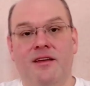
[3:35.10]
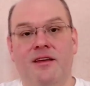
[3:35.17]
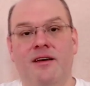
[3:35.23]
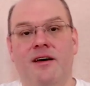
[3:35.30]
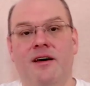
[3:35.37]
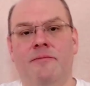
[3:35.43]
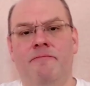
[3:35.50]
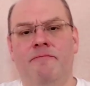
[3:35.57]

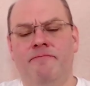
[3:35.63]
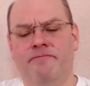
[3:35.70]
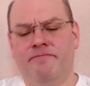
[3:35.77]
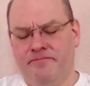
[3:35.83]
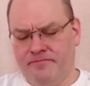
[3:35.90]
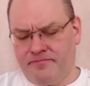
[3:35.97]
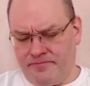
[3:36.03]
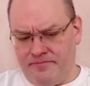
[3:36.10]

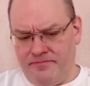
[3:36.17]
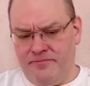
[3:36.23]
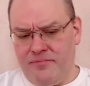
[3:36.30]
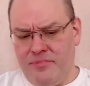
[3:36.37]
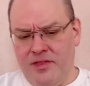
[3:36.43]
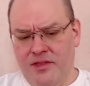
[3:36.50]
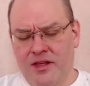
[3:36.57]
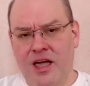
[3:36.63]
Um,
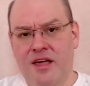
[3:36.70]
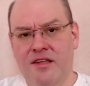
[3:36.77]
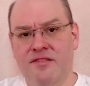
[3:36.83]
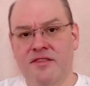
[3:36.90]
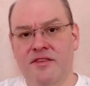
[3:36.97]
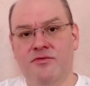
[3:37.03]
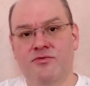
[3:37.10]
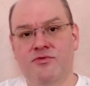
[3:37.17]

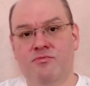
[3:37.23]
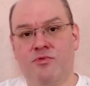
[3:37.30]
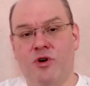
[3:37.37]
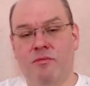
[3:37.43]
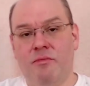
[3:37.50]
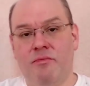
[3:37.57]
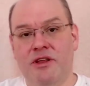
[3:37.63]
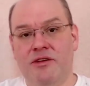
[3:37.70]
as you
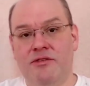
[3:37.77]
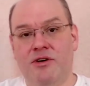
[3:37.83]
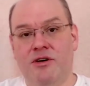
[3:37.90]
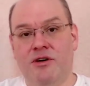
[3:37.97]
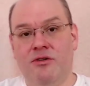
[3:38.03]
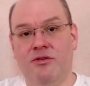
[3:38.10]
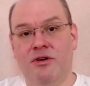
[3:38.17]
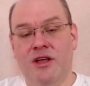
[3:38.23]
probably
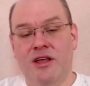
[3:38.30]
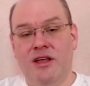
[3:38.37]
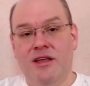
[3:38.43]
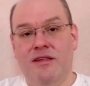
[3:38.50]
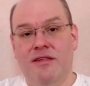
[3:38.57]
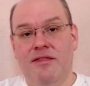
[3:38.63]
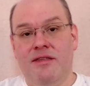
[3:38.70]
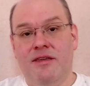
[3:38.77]
know,
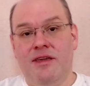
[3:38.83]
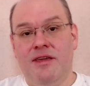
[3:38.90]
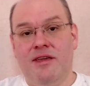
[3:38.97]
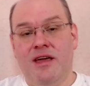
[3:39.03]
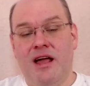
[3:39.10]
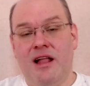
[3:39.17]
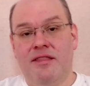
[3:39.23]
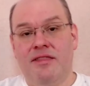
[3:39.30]

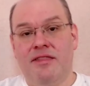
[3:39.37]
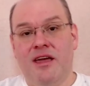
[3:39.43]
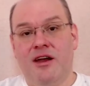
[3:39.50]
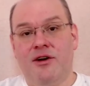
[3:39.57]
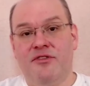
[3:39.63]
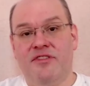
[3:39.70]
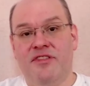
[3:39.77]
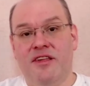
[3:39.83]
the
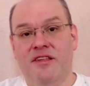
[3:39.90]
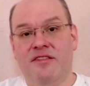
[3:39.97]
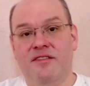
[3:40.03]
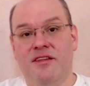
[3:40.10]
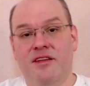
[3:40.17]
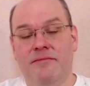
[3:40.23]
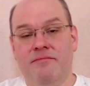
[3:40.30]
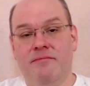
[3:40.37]
healthcare
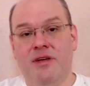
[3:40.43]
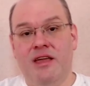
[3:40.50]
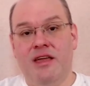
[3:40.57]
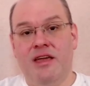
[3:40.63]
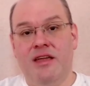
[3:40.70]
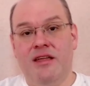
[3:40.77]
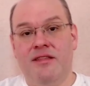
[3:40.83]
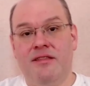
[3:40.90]
system
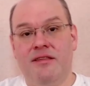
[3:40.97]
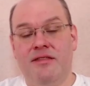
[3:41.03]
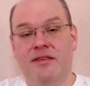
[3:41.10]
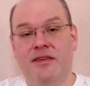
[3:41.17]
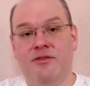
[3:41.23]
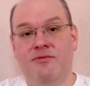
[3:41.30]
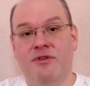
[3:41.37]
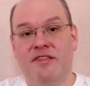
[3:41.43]
in
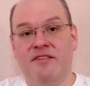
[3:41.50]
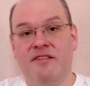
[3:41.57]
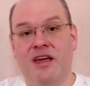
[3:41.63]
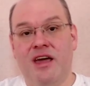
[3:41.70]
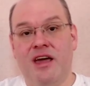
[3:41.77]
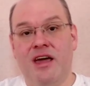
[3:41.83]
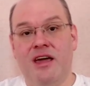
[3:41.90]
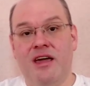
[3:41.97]
the U S
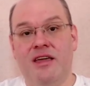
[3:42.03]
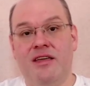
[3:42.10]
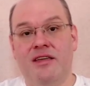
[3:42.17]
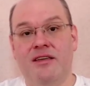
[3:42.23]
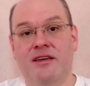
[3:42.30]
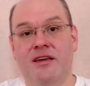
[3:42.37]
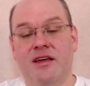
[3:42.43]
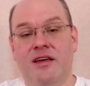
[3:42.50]
A
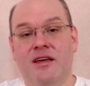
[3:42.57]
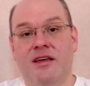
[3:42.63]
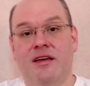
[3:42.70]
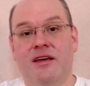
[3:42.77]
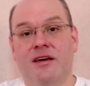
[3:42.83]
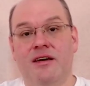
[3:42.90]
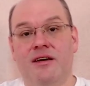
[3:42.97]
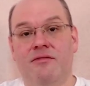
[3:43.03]

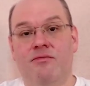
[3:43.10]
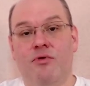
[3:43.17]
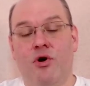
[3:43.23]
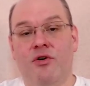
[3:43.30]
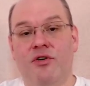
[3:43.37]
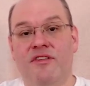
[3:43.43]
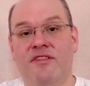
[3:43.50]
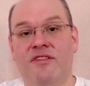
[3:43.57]
uh,
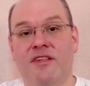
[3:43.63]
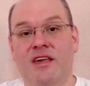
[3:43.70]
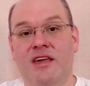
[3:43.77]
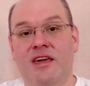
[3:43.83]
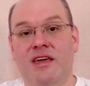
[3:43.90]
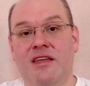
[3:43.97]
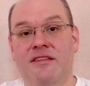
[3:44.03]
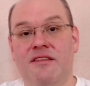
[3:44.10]
works
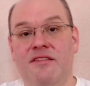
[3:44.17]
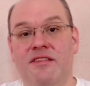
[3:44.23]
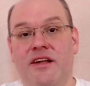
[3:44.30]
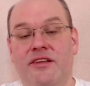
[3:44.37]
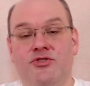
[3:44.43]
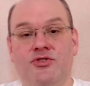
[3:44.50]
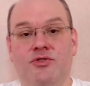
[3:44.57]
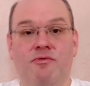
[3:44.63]
in
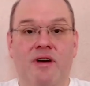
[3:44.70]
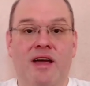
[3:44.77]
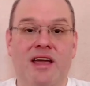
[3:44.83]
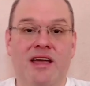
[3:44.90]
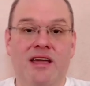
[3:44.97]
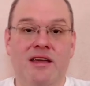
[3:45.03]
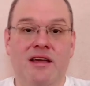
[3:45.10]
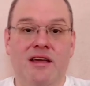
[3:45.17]
such a
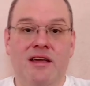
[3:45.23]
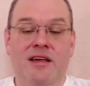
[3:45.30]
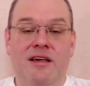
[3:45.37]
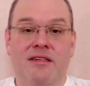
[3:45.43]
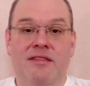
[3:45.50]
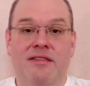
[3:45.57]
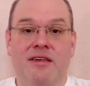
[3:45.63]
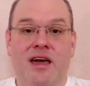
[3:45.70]
way
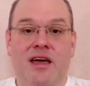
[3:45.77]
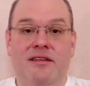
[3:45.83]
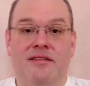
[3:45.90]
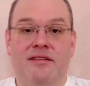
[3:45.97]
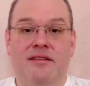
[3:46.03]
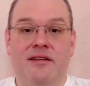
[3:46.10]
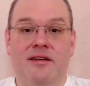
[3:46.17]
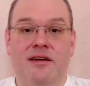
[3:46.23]

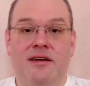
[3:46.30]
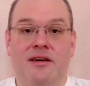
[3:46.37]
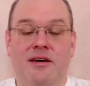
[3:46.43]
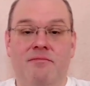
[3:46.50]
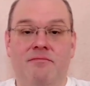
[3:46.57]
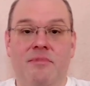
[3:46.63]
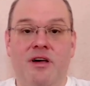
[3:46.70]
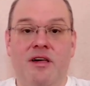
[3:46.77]
that
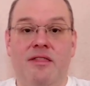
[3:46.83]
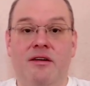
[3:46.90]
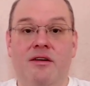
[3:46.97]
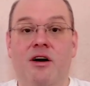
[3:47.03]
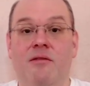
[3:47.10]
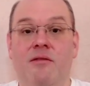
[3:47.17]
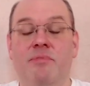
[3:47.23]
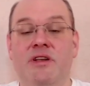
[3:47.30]
um, the
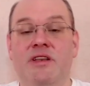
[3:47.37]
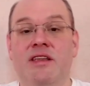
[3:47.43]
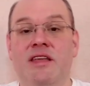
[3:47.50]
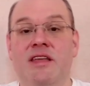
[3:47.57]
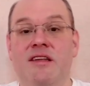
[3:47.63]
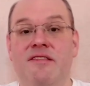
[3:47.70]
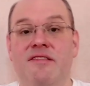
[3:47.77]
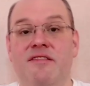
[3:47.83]

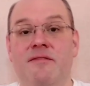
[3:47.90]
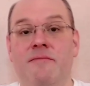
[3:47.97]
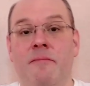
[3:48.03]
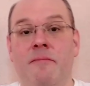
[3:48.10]
companies,